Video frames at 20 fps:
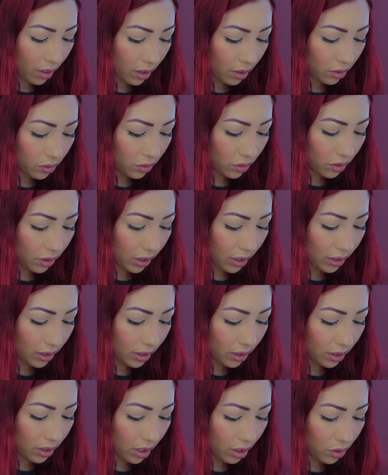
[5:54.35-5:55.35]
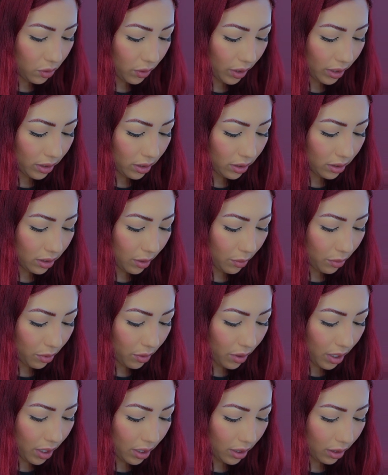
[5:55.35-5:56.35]
So as you guys can see, I do like to
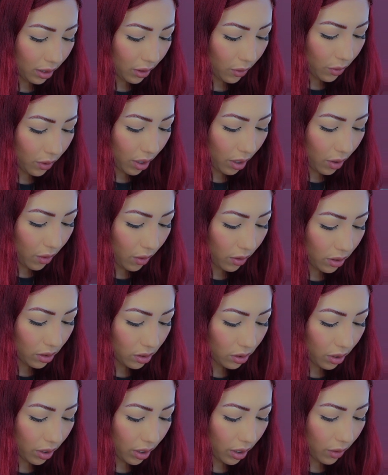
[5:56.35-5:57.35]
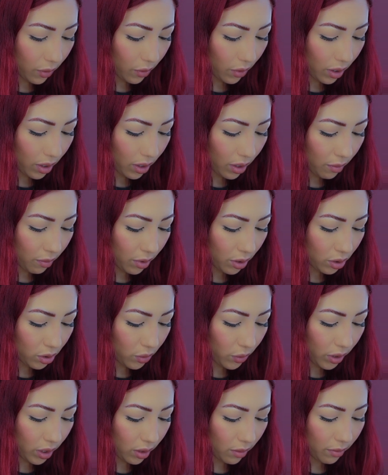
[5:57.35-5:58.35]
separate, like when I go on a Target run,
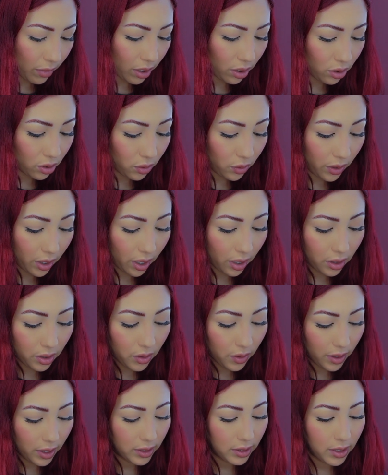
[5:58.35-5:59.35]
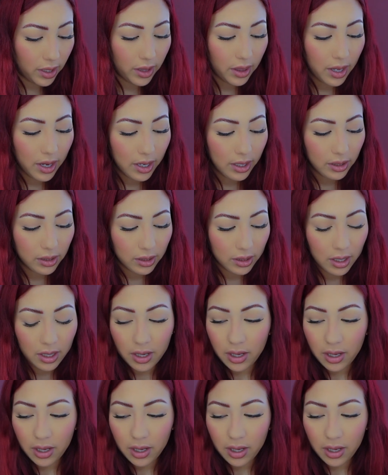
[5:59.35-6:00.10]
between my 2 categories like that.